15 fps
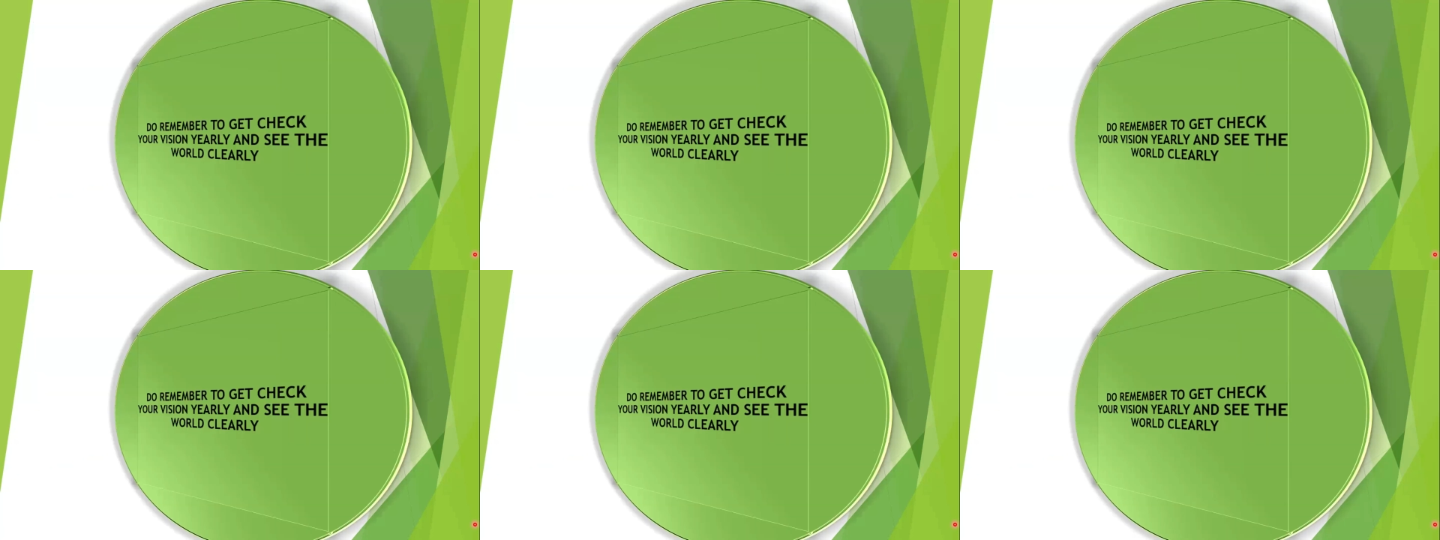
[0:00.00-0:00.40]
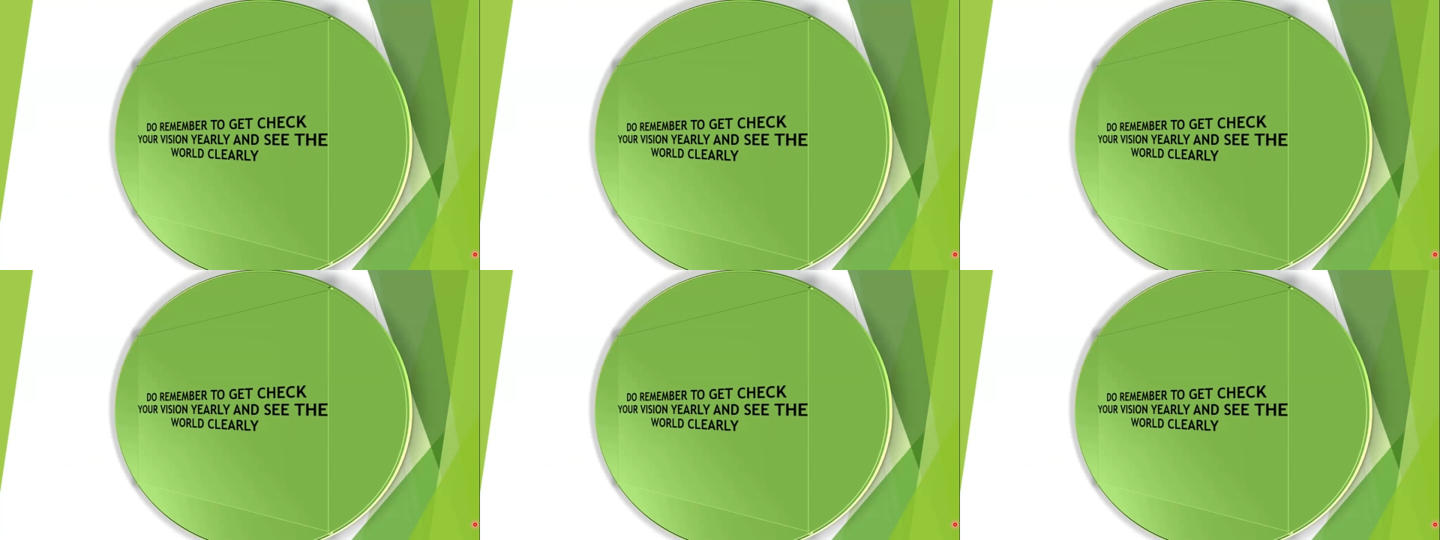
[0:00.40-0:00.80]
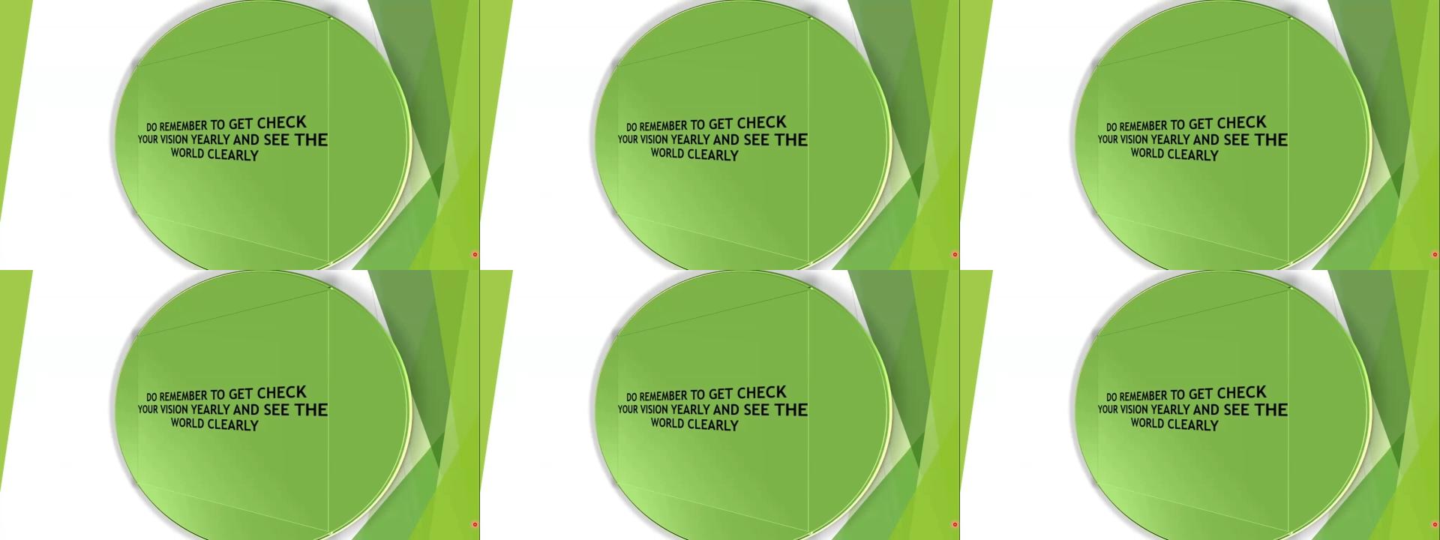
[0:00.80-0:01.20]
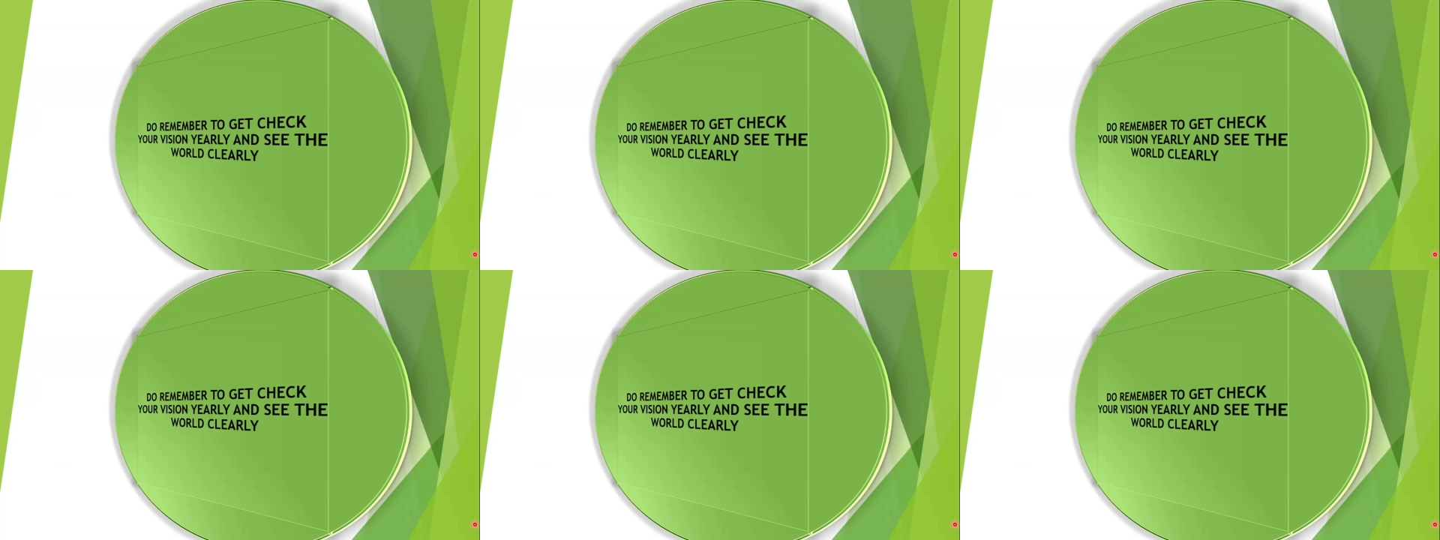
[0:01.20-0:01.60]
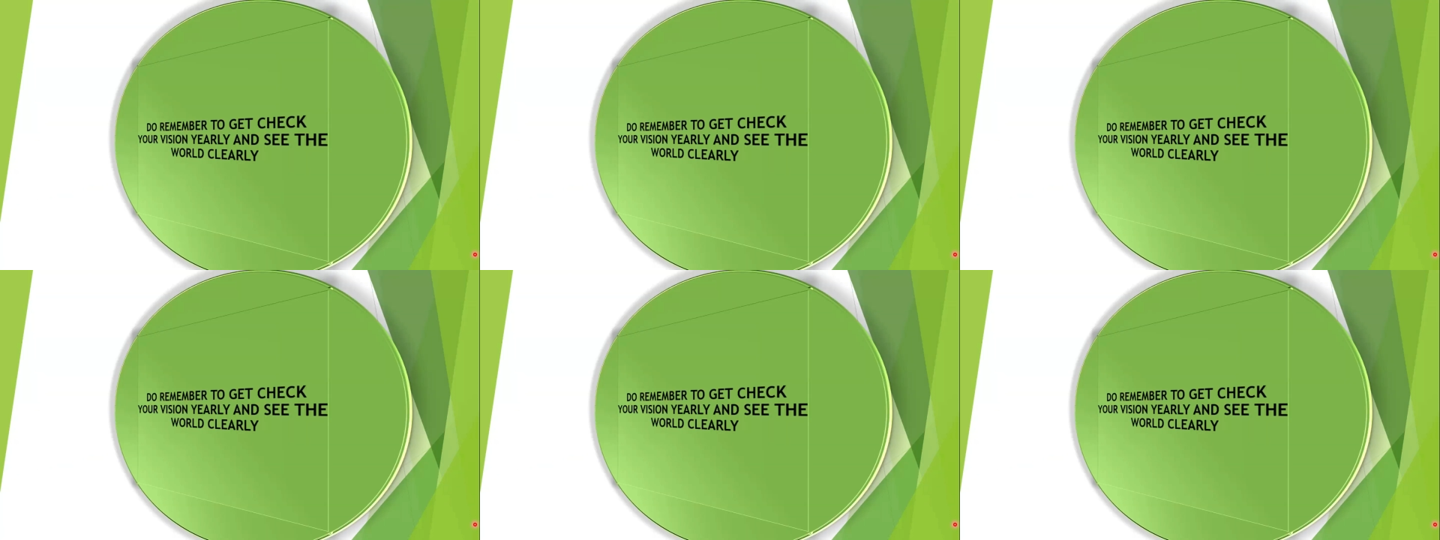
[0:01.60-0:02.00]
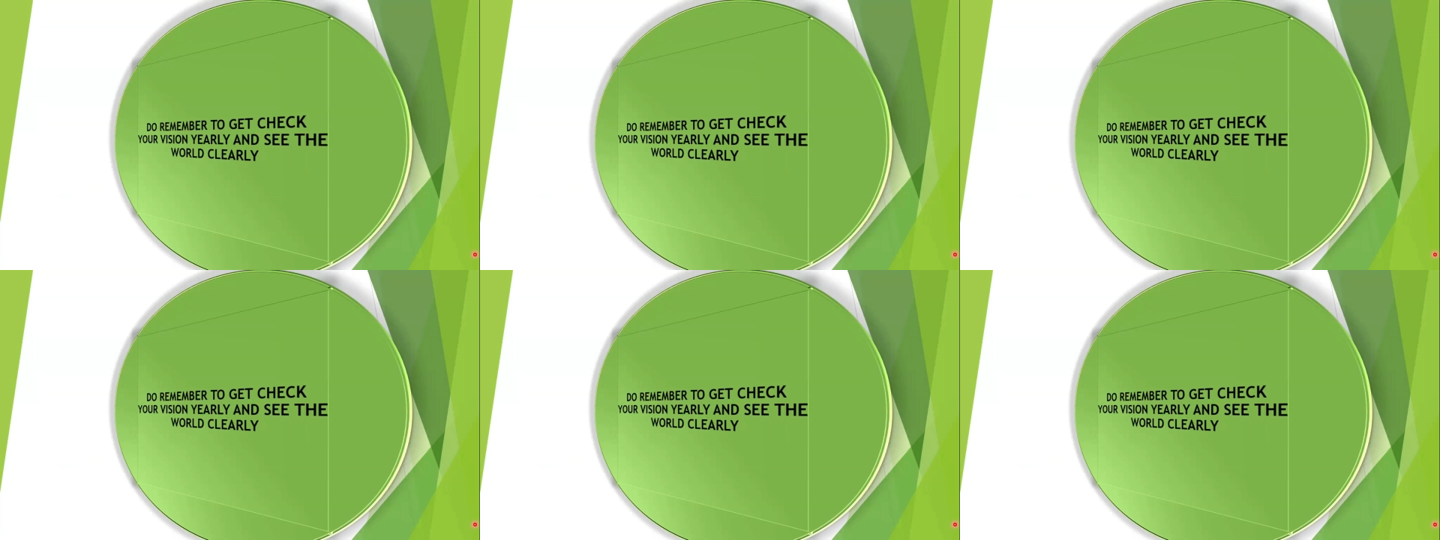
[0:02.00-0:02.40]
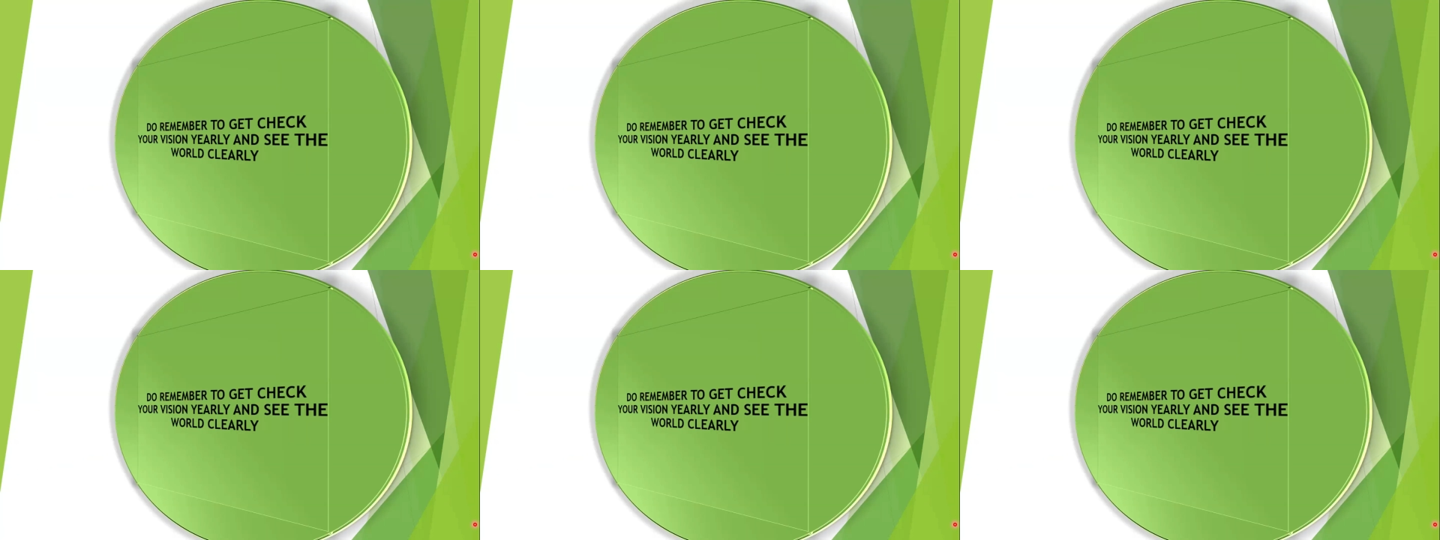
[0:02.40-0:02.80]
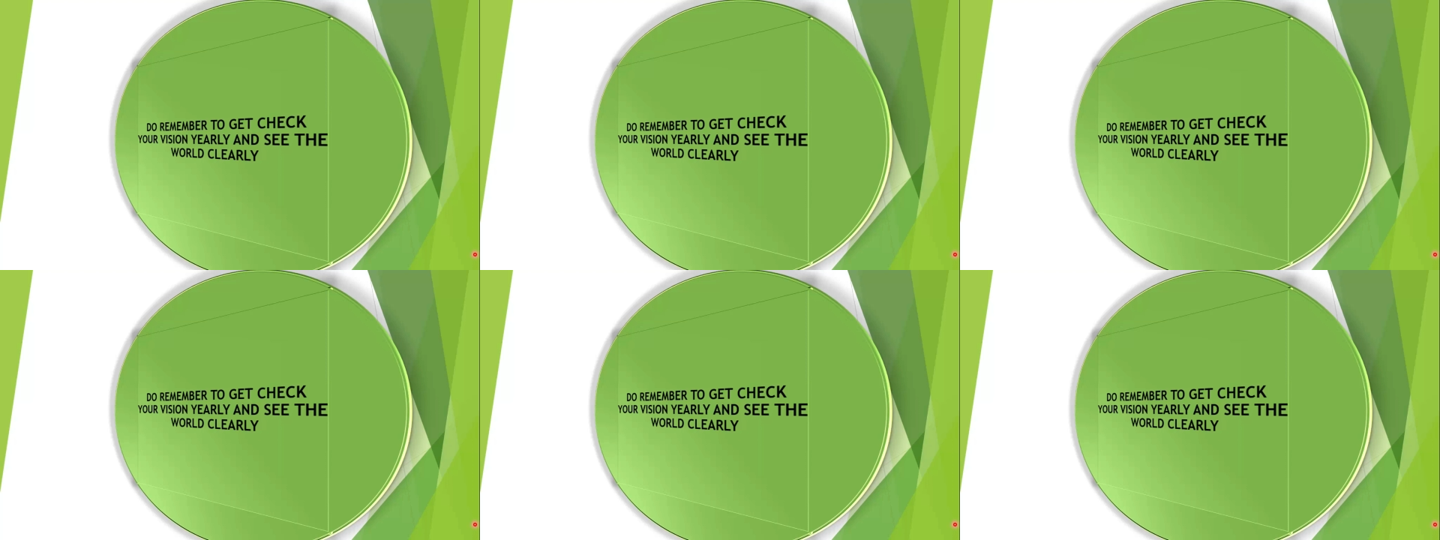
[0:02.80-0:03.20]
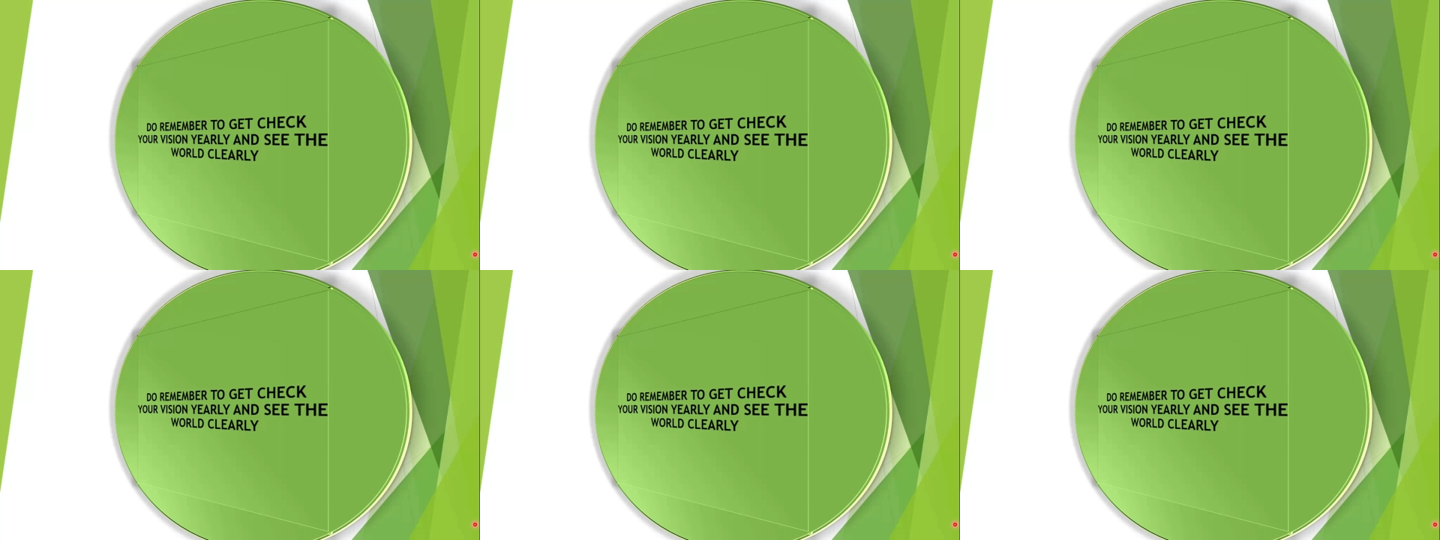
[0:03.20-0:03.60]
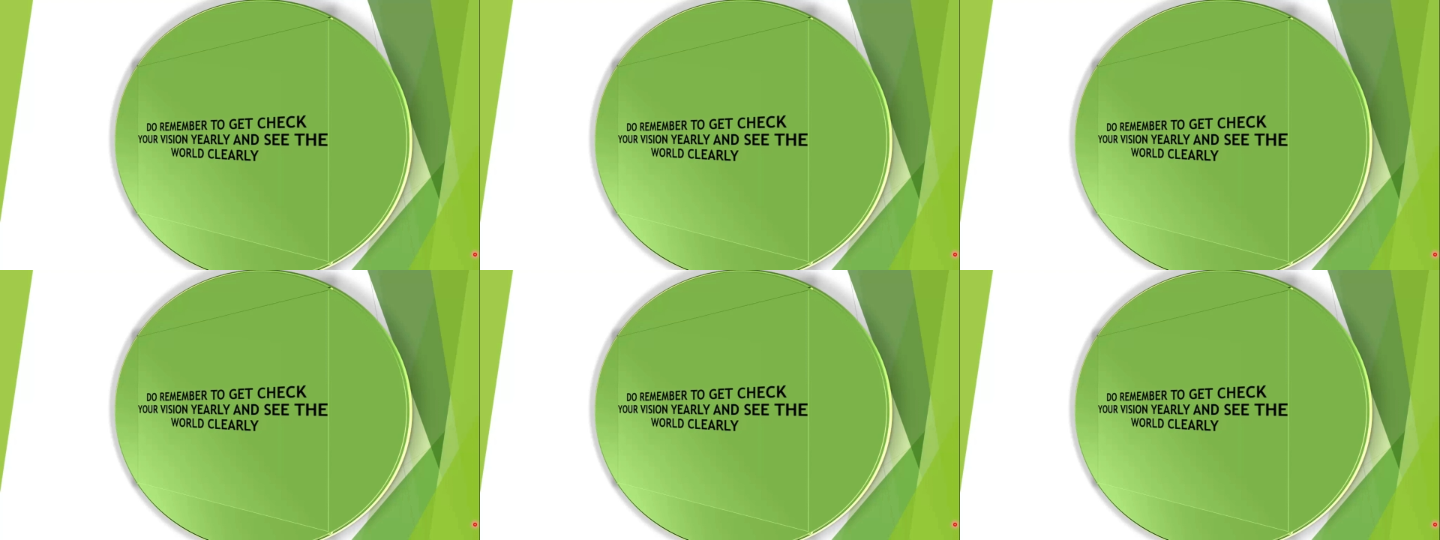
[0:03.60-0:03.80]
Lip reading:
[unreadable: no face in view]